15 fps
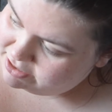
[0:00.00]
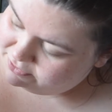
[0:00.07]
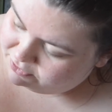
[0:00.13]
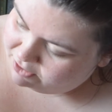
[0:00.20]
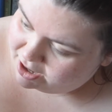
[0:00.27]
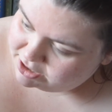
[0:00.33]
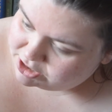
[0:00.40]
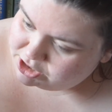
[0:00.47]

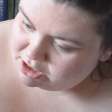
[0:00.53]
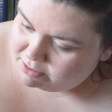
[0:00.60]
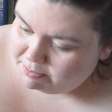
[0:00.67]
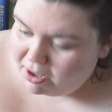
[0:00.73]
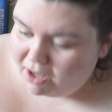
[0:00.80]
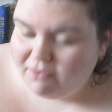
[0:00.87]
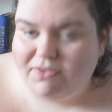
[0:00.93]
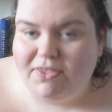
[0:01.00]
fraction
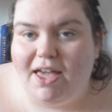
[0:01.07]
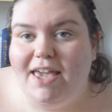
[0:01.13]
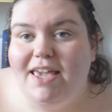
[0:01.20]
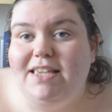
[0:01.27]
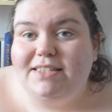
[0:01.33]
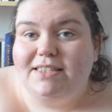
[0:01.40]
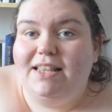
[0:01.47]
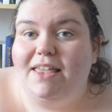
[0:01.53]
above that.
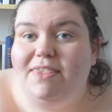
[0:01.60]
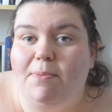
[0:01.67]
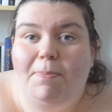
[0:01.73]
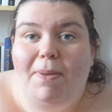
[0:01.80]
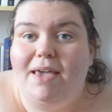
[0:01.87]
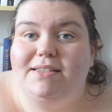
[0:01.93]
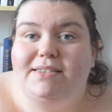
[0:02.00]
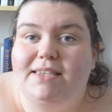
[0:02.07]
Isn't that the
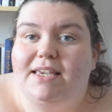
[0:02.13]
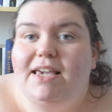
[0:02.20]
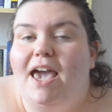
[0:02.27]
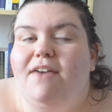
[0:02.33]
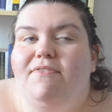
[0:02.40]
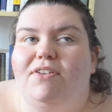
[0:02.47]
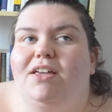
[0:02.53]
best thing ever?